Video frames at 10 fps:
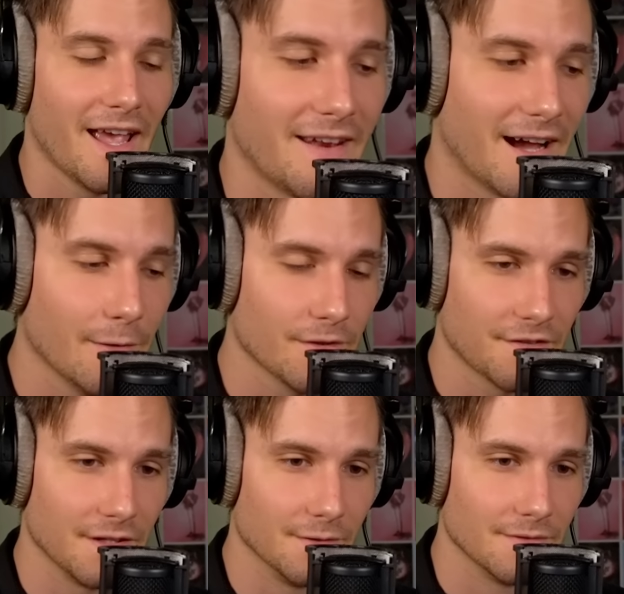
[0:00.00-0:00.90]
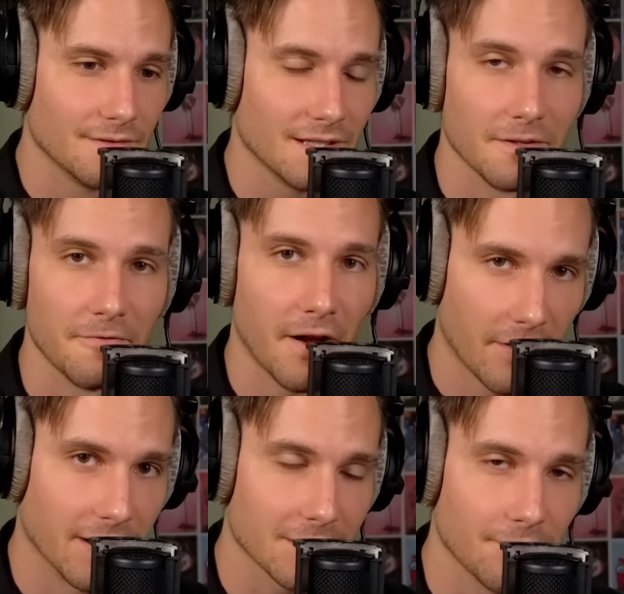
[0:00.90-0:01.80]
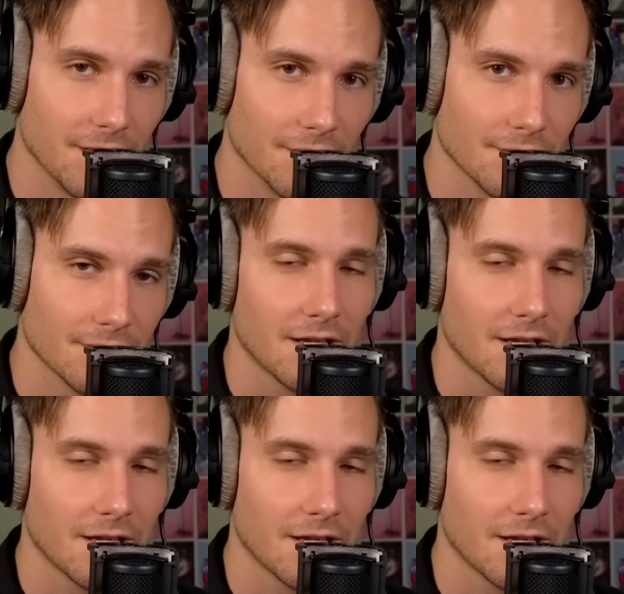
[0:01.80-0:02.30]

And I will see you in the very next video.